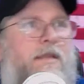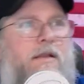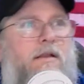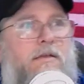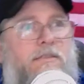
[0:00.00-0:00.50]

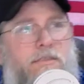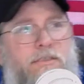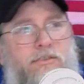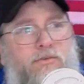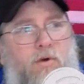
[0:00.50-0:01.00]
because there
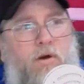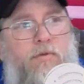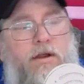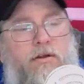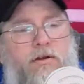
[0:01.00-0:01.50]
is a swamp
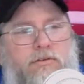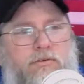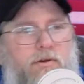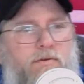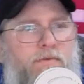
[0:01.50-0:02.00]
right across the
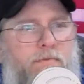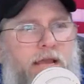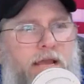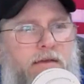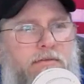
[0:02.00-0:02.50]
road from the house.